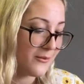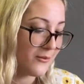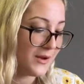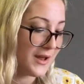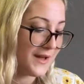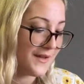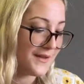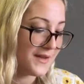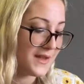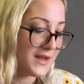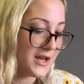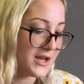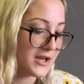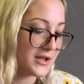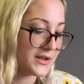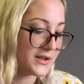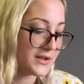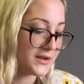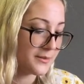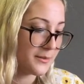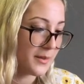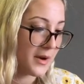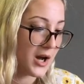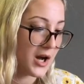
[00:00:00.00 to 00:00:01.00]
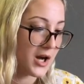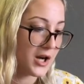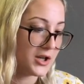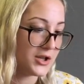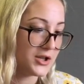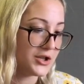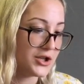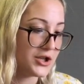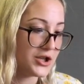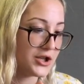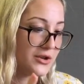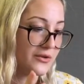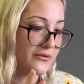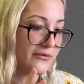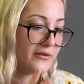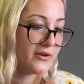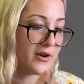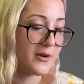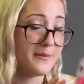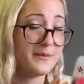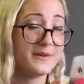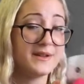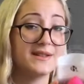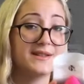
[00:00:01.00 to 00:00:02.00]
blending sponge
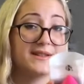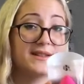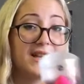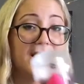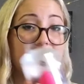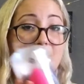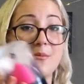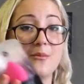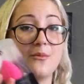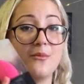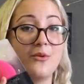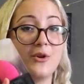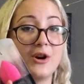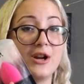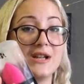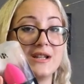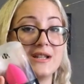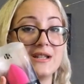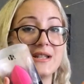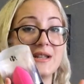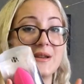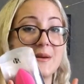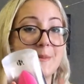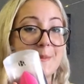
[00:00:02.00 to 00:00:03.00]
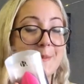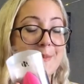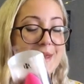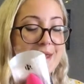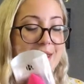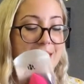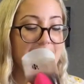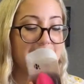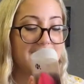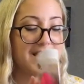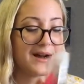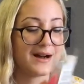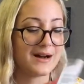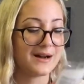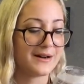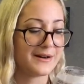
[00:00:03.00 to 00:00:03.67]
from the same brand, the